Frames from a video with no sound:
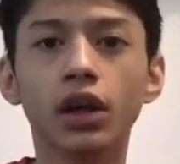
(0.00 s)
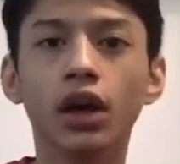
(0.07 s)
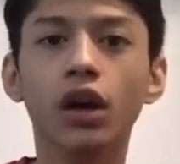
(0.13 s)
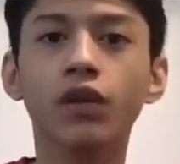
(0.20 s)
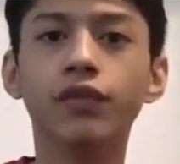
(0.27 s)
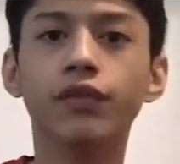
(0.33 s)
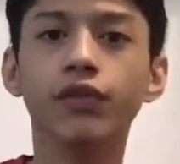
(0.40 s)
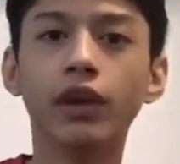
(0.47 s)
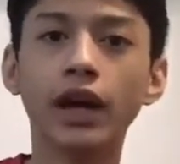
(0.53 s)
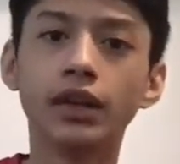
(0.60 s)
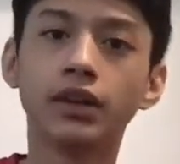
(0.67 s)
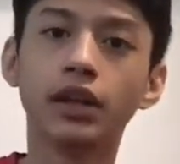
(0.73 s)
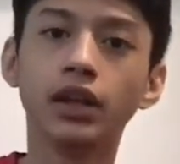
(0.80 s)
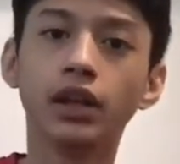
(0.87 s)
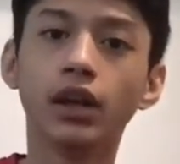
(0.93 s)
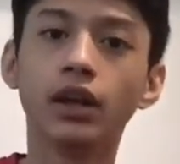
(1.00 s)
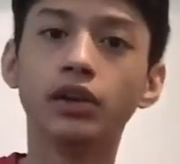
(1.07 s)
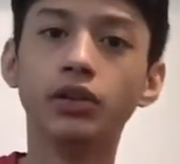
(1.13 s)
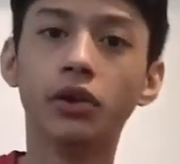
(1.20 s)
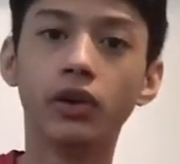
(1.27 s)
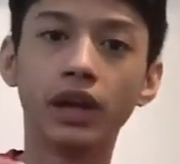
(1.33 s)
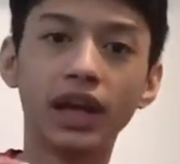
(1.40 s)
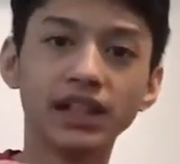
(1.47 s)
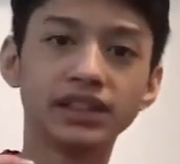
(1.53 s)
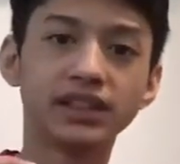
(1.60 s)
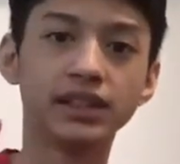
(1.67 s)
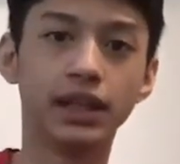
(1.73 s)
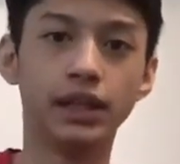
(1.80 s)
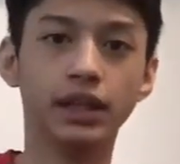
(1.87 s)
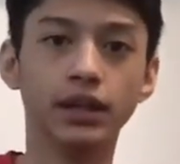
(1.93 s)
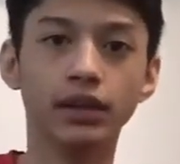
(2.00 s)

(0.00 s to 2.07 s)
of writing your essay